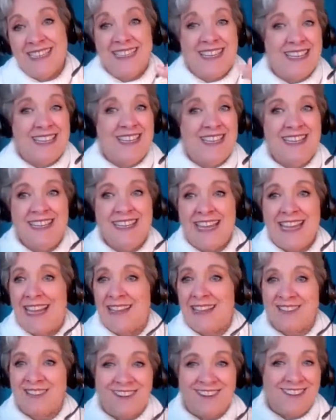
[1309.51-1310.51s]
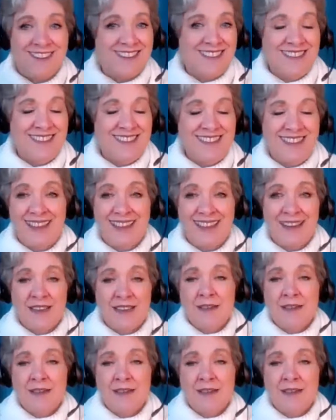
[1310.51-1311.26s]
Yin and yang, dark and light.